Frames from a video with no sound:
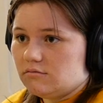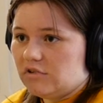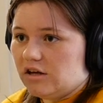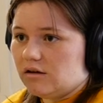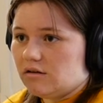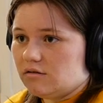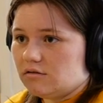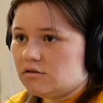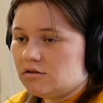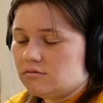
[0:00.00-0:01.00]

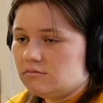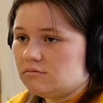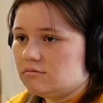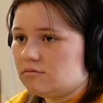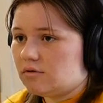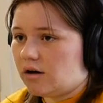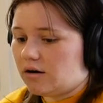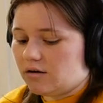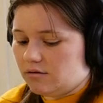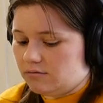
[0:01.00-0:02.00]
And
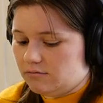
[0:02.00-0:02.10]
uh,